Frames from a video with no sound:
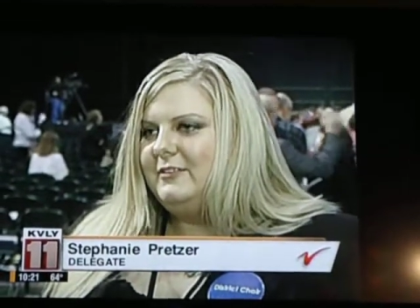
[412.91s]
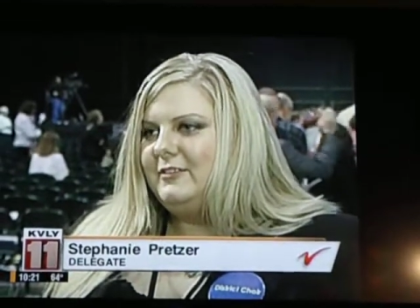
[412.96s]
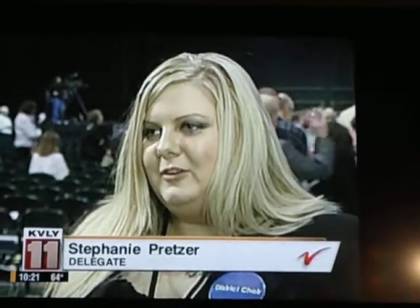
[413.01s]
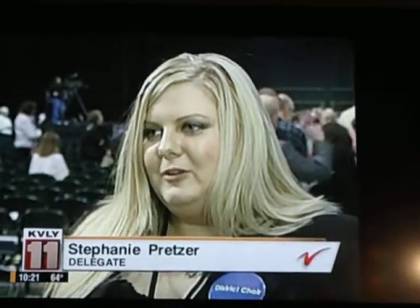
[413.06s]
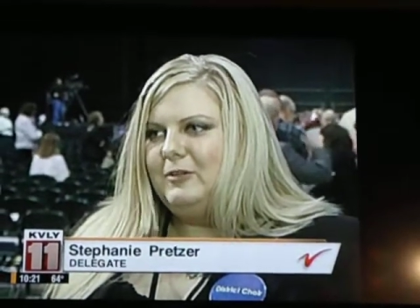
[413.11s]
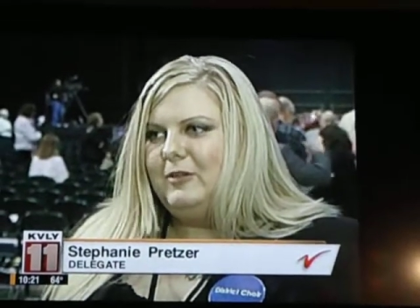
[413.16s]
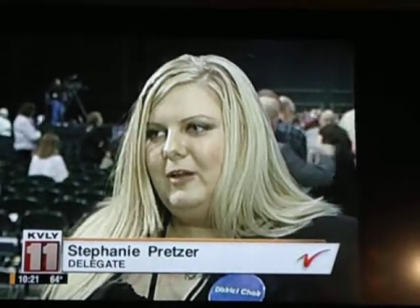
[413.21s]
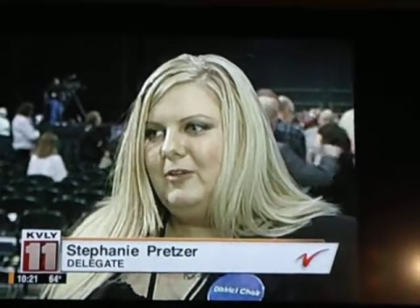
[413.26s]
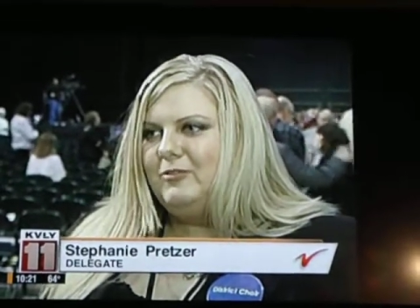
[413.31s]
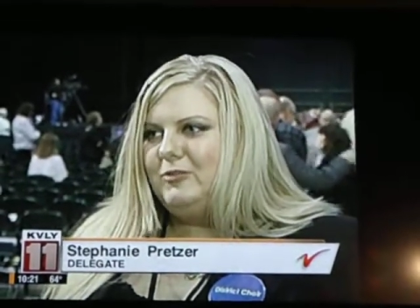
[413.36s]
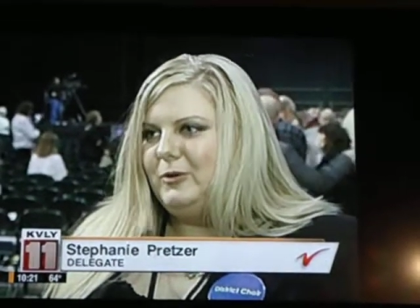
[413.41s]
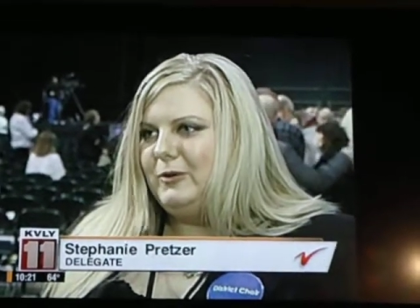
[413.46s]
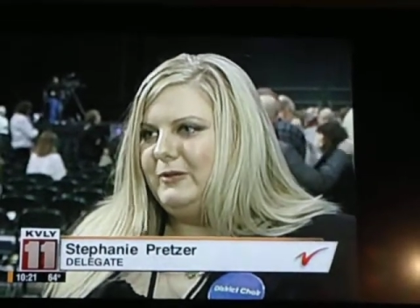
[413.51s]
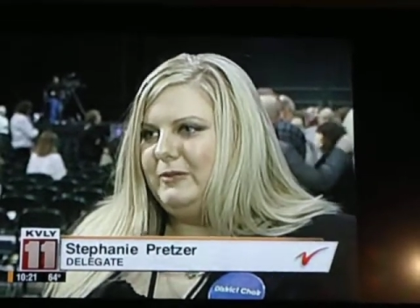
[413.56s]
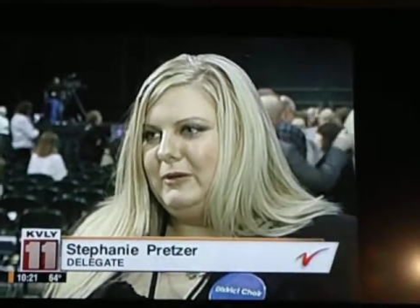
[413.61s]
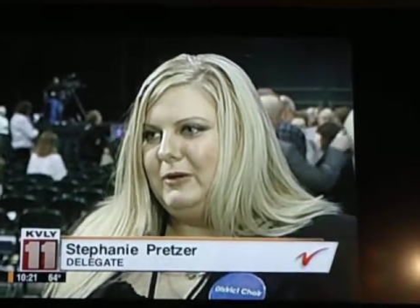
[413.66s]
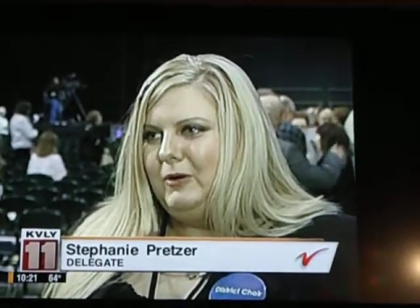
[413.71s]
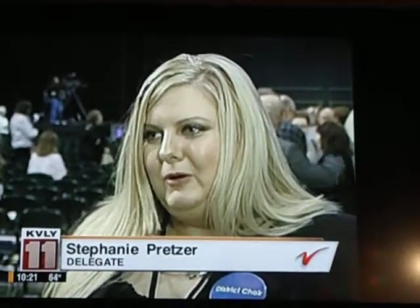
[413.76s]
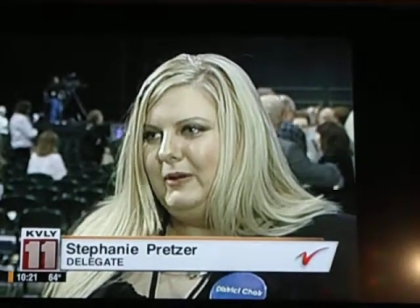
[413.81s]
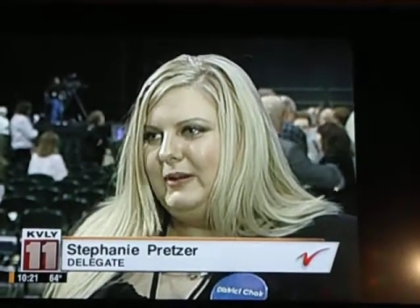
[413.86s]
still loves
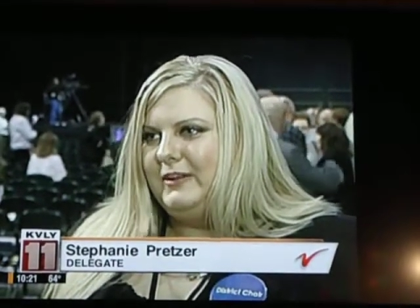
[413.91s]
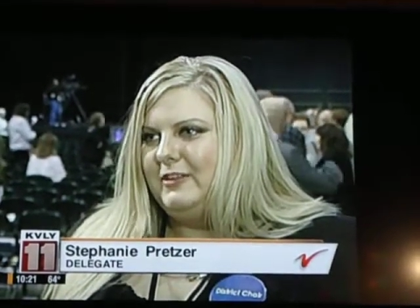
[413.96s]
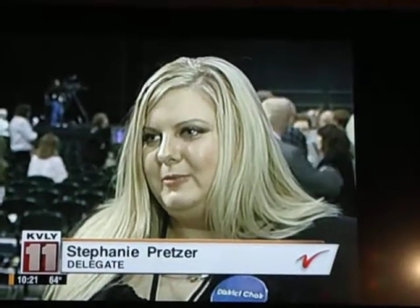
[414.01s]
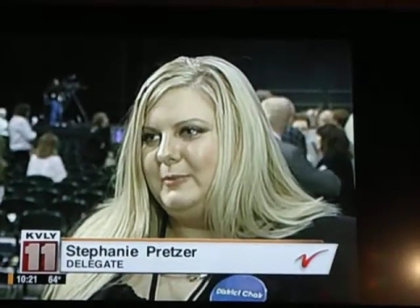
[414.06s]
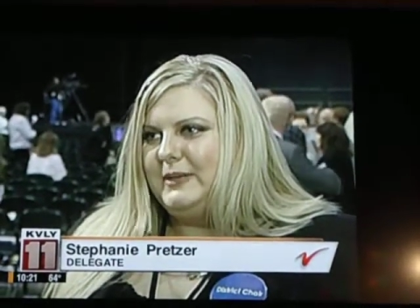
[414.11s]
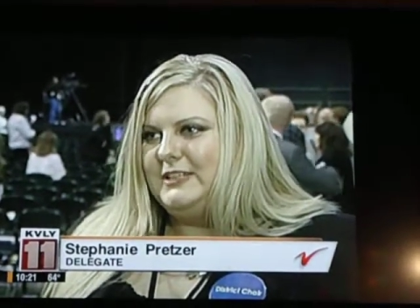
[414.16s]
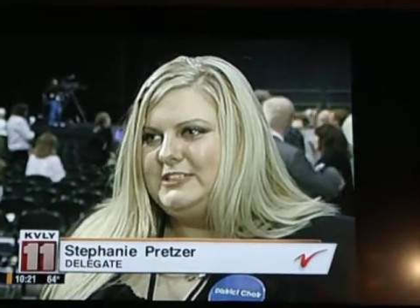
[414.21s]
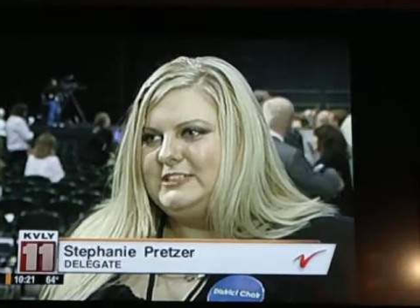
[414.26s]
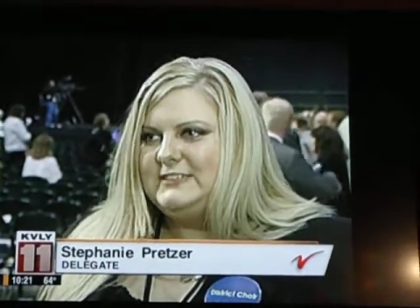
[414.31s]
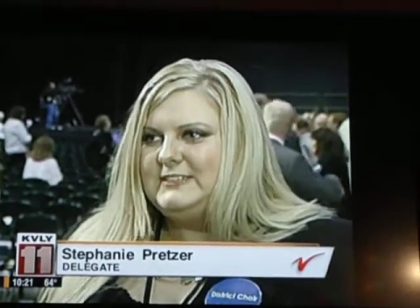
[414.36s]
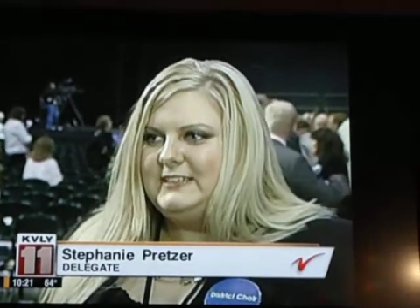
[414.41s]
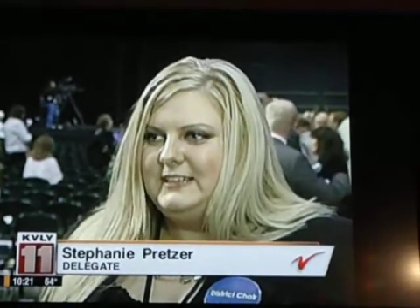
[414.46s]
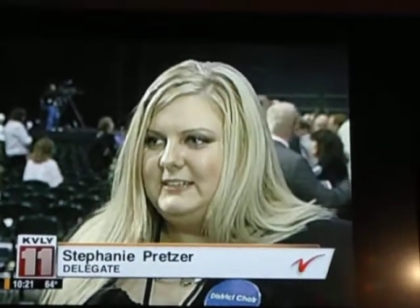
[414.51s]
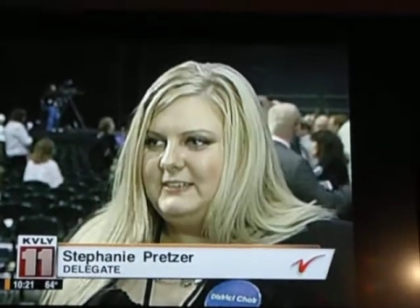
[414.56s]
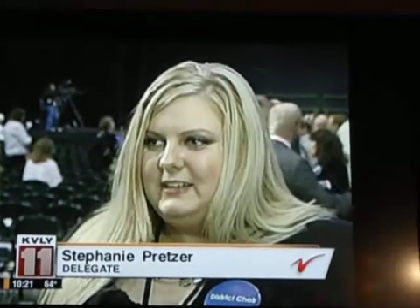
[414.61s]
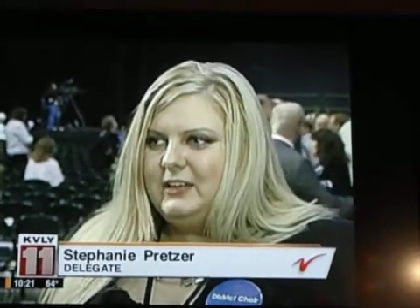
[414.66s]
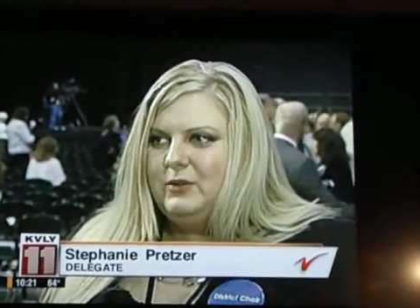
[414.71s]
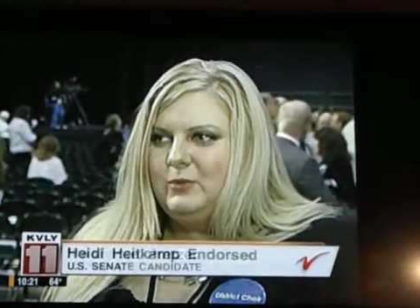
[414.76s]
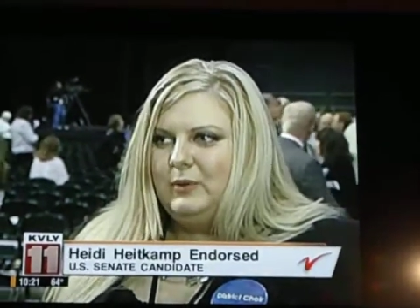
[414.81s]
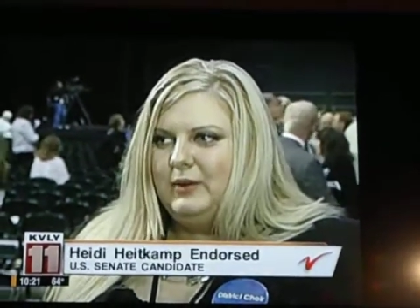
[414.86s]
North Dakota as much as he
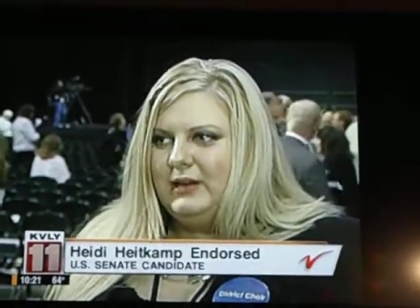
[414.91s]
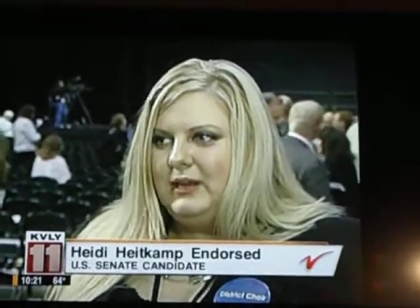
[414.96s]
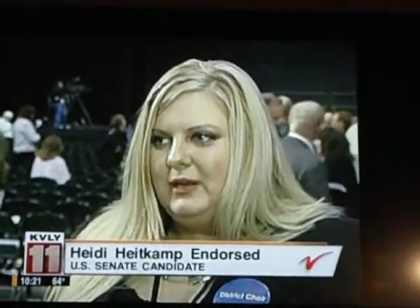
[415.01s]
did when